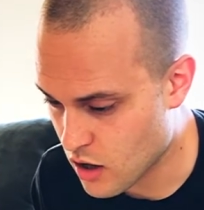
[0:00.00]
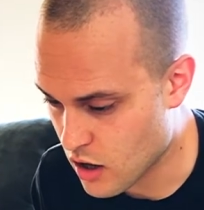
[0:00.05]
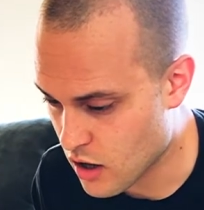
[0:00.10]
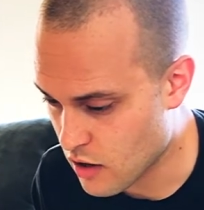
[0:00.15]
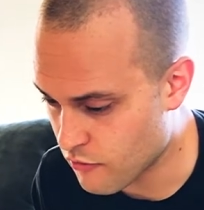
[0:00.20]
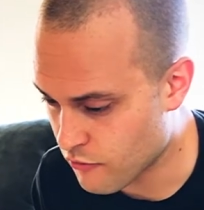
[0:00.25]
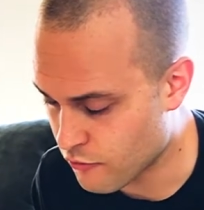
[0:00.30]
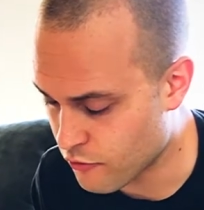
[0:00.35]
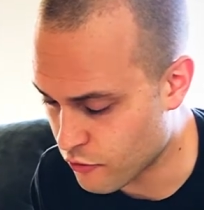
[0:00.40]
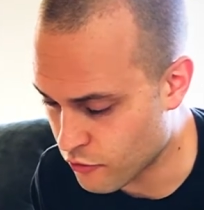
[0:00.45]

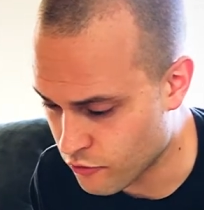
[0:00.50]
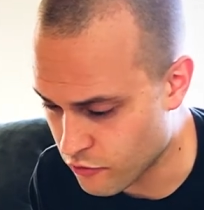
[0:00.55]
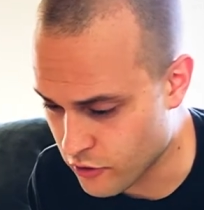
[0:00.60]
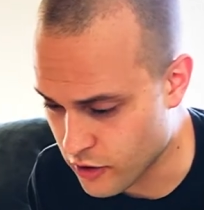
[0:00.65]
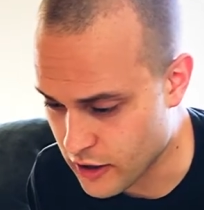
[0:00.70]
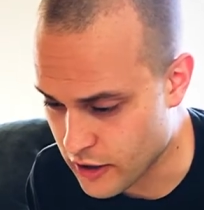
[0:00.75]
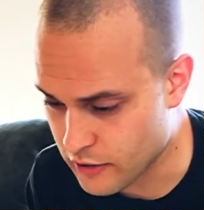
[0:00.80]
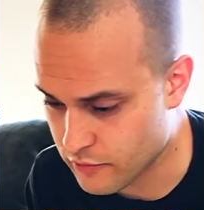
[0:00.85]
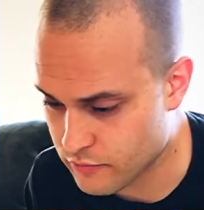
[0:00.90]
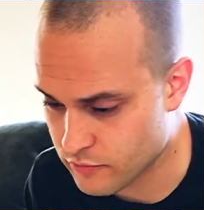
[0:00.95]

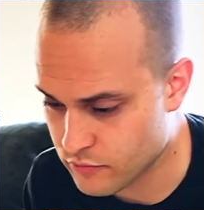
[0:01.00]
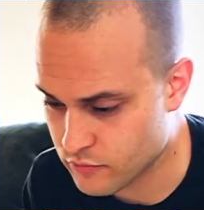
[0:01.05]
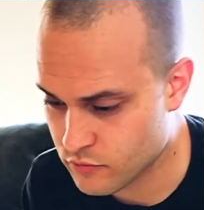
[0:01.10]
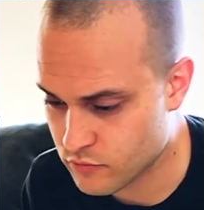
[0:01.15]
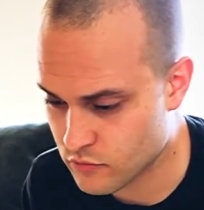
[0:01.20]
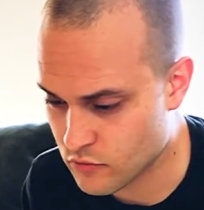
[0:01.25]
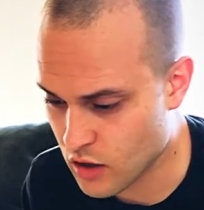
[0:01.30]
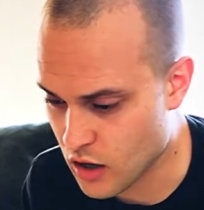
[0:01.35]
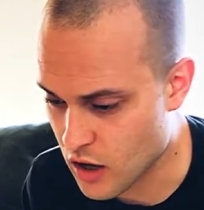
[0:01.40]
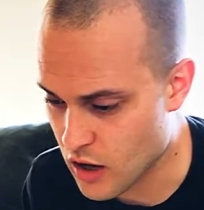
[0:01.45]
Vouvray,
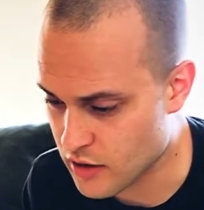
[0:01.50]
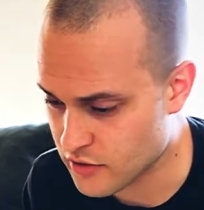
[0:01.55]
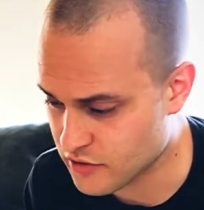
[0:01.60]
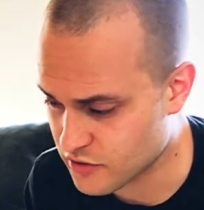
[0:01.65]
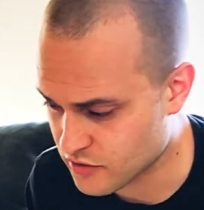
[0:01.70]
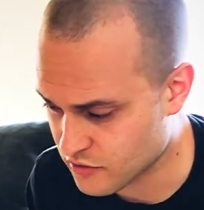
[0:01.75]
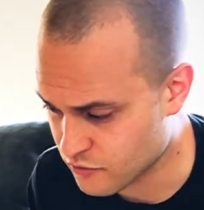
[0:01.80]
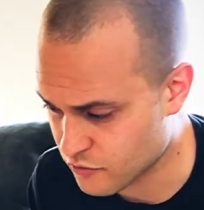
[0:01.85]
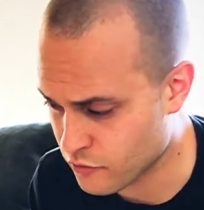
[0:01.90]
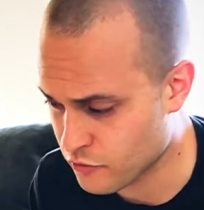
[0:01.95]

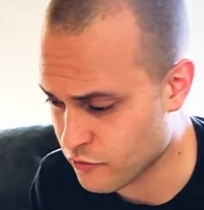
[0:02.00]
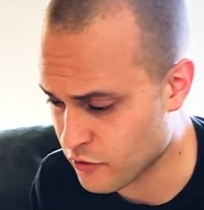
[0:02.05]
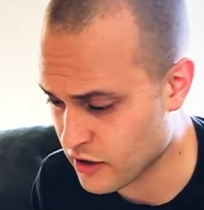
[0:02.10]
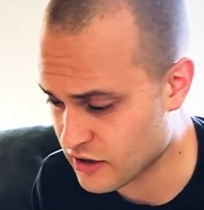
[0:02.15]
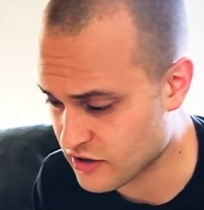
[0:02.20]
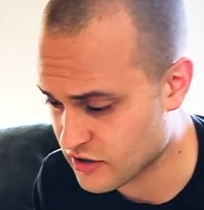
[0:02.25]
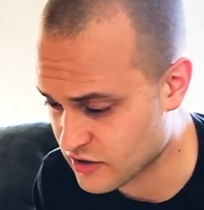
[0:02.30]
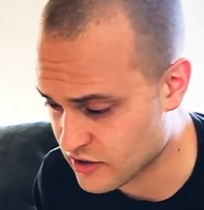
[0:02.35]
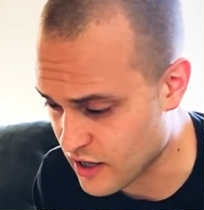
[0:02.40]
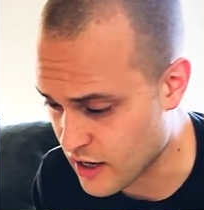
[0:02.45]
Vouvray
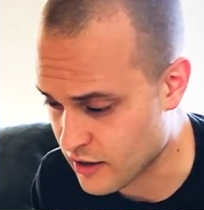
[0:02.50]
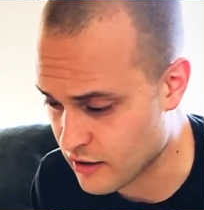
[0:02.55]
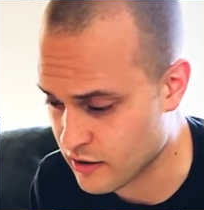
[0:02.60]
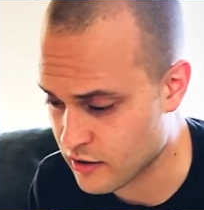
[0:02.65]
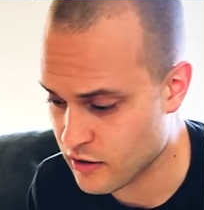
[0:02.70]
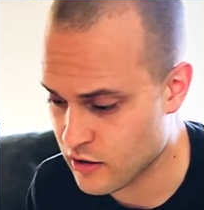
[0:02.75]
Sec